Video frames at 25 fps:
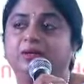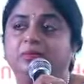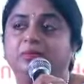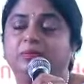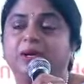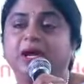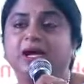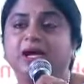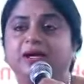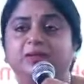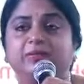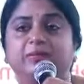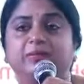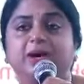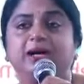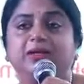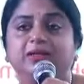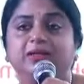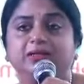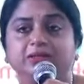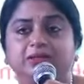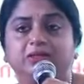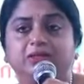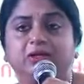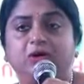pride
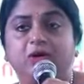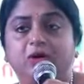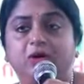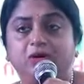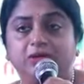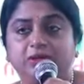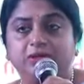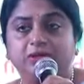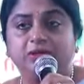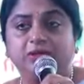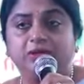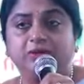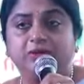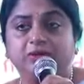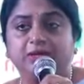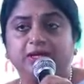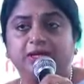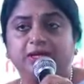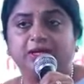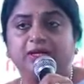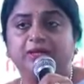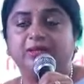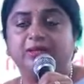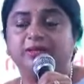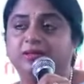matters a lot.
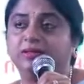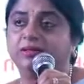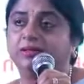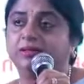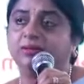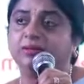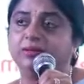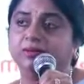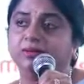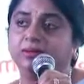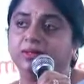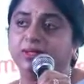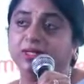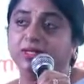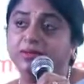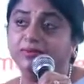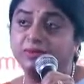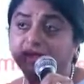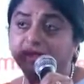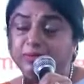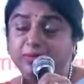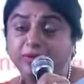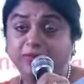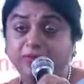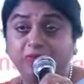And
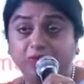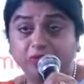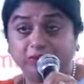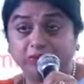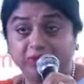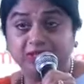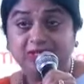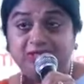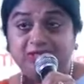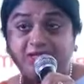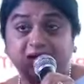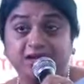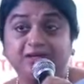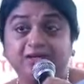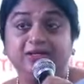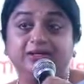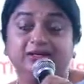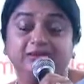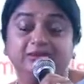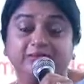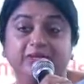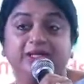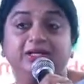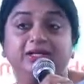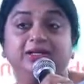even before he
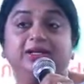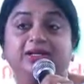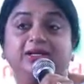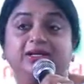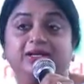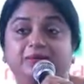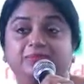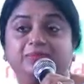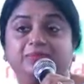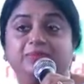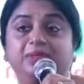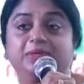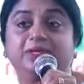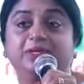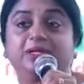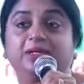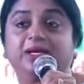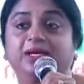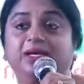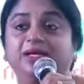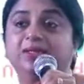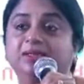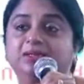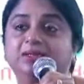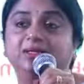started a media company,
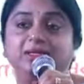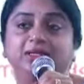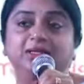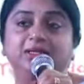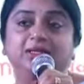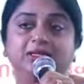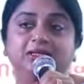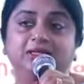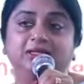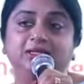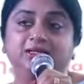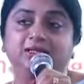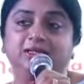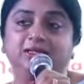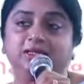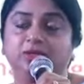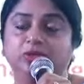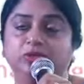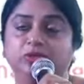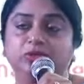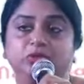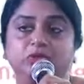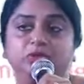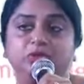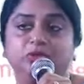anything he did, he
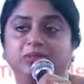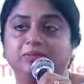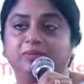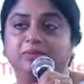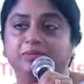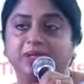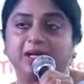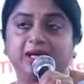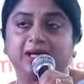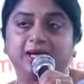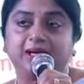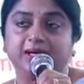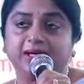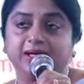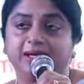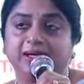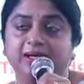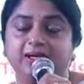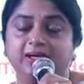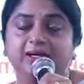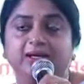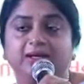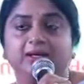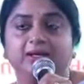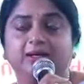used to comply,
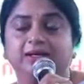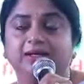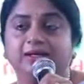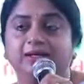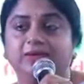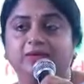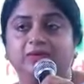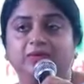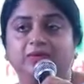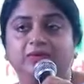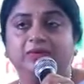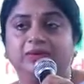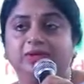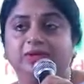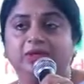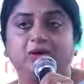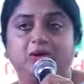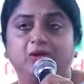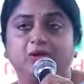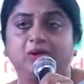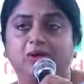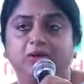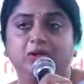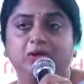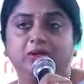you know, the
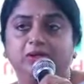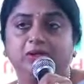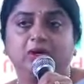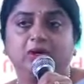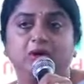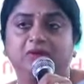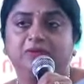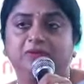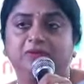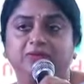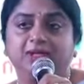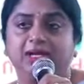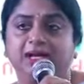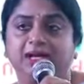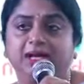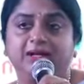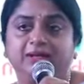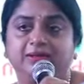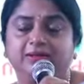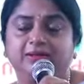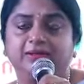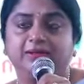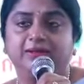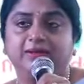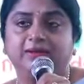law, law of the
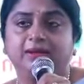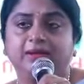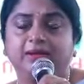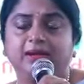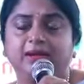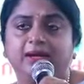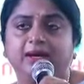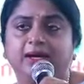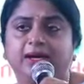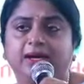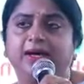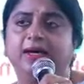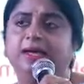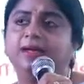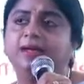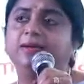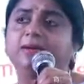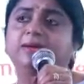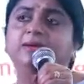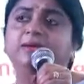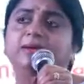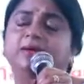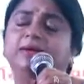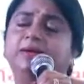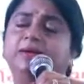land.
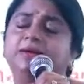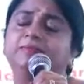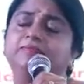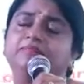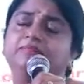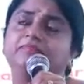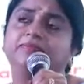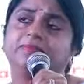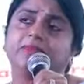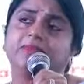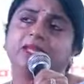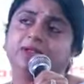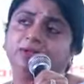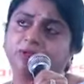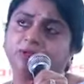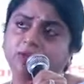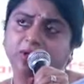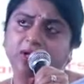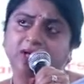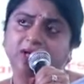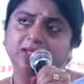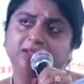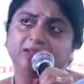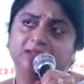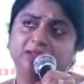And um, uh, to
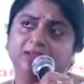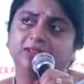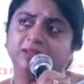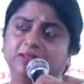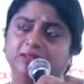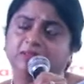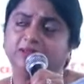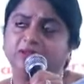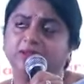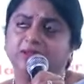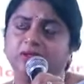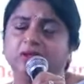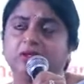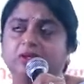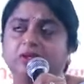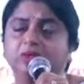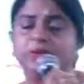answer your